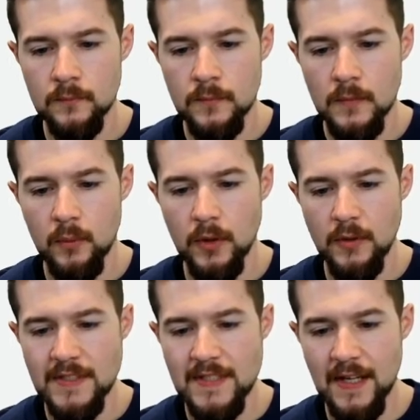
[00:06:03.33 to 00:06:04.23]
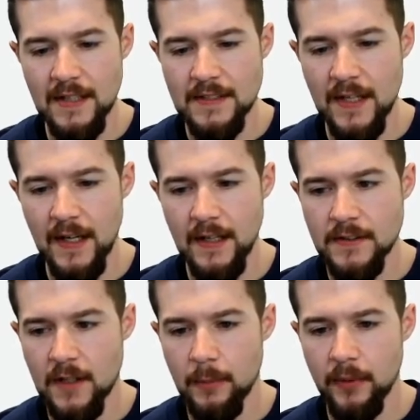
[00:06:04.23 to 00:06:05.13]
We don't need to add any tags.
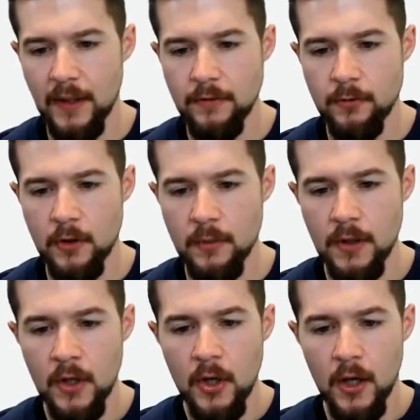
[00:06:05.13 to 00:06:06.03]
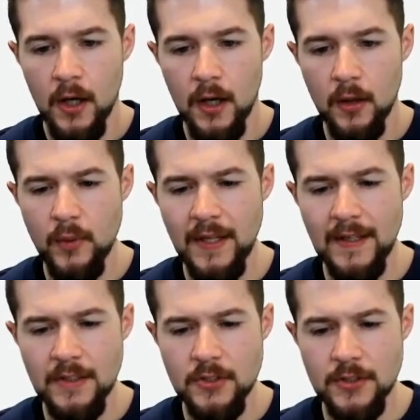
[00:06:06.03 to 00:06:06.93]
Our platform, we
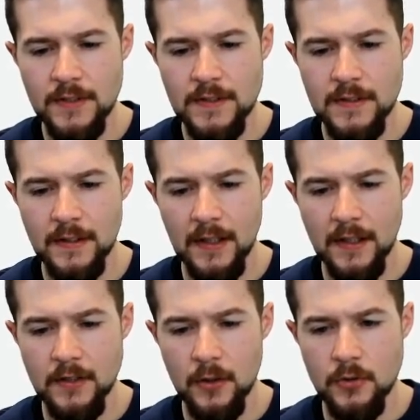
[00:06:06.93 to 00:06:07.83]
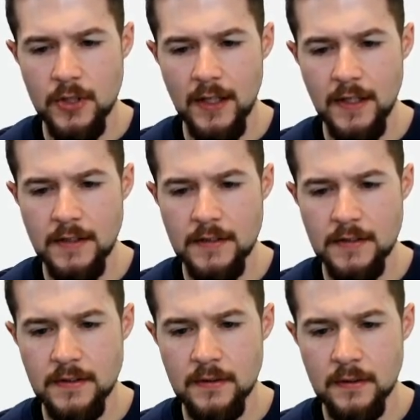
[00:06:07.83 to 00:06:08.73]
can just select
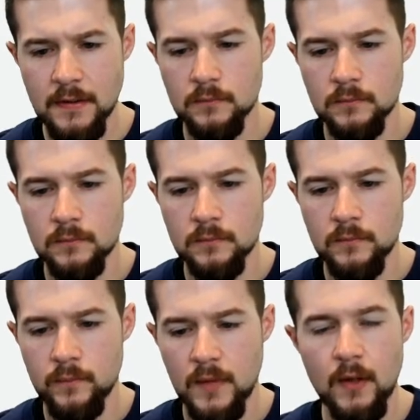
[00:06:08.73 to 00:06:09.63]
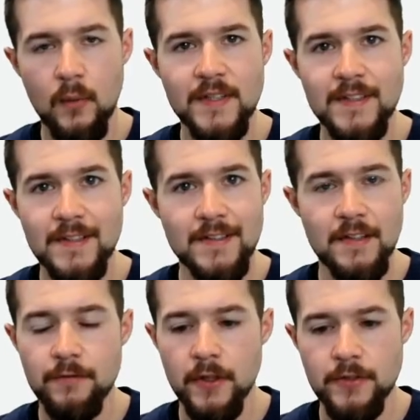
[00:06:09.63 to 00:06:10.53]
Node.js. And the rest of these
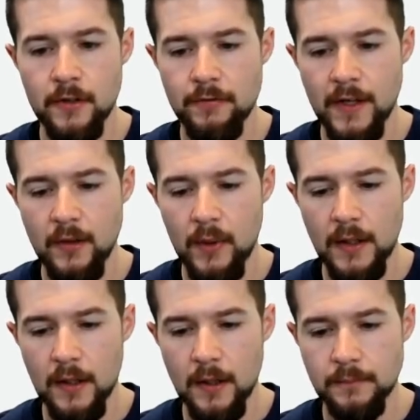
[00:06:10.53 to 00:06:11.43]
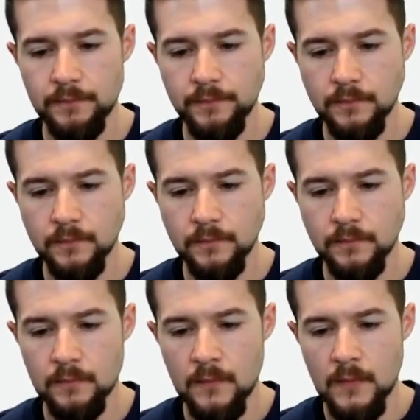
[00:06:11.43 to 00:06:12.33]
defaults are fine the way they are.
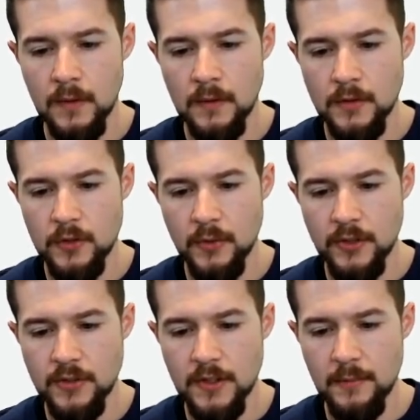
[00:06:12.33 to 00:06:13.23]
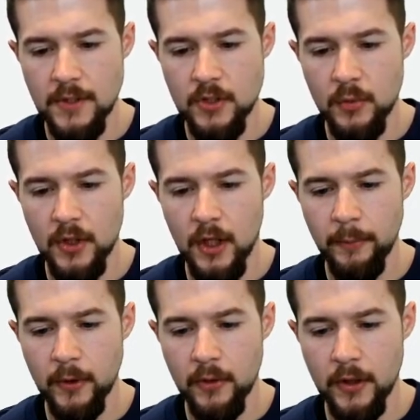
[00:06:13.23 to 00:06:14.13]
So we also need to make sure we're going to
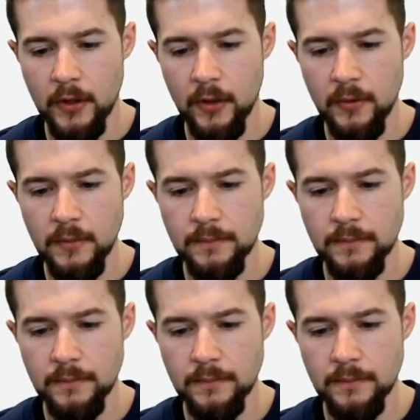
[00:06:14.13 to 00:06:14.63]
upload our code.